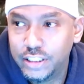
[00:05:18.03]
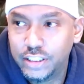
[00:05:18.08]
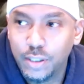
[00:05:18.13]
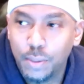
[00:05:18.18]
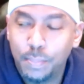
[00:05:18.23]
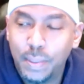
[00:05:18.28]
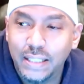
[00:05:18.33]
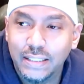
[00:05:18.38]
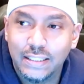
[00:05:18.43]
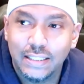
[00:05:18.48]

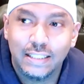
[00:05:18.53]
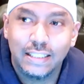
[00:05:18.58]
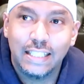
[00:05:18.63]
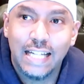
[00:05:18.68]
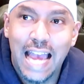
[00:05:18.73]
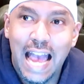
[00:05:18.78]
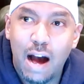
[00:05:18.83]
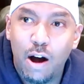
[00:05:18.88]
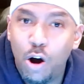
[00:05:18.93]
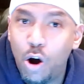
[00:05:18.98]
So basically,
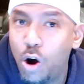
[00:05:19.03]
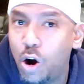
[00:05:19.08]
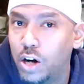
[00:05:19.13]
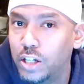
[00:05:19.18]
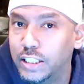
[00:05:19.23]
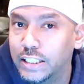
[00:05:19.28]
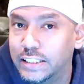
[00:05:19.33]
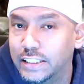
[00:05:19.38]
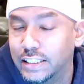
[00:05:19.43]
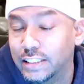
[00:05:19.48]
how
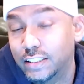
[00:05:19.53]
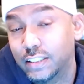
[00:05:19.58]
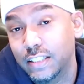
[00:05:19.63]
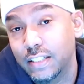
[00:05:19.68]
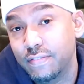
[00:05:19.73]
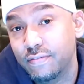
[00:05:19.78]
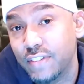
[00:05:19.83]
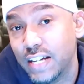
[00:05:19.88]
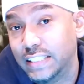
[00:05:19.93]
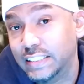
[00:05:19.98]
hard is it to
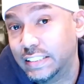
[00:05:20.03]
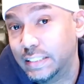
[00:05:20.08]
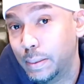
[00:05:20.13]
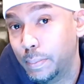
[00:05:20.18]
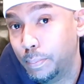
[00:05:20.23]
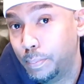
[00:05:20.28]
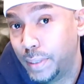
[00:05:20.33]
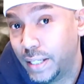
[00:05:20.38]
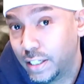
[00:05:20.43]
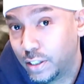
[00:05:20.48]
invest
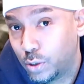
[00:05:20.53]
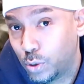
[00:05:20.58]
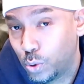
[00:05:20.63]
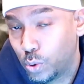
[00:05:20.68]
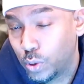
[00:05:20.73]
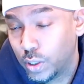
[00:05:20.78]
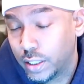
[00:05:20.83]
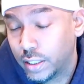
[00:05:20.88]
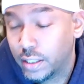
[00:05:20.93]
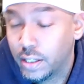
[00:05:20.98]
in
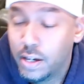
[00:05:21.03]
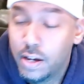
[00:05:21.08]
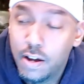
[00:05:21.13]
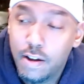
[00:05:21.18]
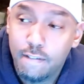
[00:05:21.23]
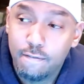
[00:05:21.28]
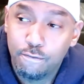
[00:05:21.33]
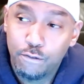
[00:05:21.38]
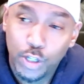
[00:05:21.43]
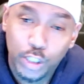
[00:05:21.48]
Bitcoin
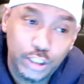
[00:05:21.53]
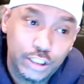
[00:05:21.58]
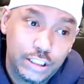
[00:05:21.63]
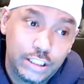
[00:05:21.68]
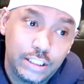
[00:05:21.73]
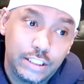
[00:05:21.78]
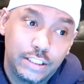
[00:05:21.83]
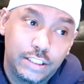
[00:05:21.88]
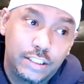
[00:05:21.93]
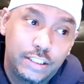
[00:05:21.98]

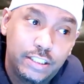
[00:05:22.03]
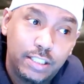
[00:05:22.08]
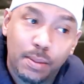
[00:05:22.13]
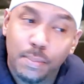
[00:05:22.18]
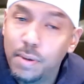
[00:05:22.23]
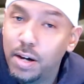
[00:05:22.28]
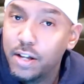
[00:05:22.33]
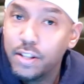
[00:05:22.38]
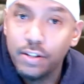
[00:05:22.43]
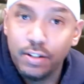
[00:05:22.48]
versus
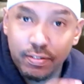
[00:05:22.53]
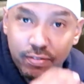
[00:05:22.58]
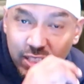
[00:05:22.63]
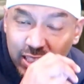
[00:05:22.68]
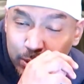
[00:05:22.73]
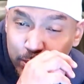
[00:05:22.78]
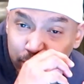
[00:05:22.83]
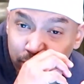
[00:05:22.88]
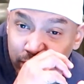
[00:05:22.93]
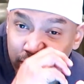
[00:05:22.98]
some other
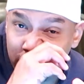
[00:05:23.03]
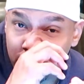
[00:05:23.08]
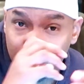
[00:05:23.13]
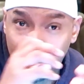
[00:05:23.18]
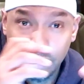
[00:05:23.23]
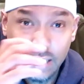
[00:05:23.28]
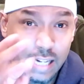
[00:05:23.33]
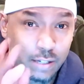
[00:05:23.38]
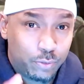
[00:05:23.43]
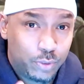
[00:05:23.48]
investment
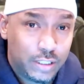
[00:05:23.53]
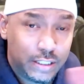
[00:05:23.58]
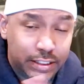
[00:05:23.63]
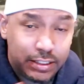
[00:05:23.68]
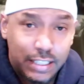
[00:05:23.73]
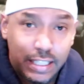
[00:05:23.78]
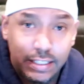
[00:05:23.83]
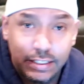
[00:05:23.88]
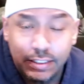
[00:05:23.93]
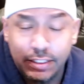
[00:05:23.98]
vehicle like real
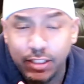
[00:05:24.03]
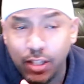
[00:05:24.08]
estate?